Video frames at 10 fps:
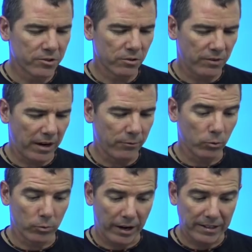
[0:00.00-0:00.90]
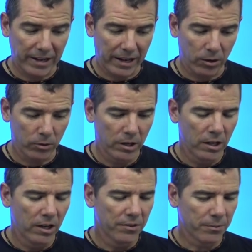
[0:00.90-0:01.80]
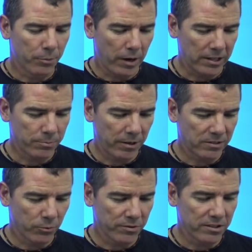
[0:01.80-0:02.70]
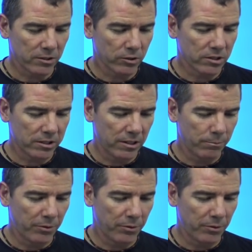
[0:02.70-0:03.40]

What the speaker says: survival. Right now, the prospects for this look slim,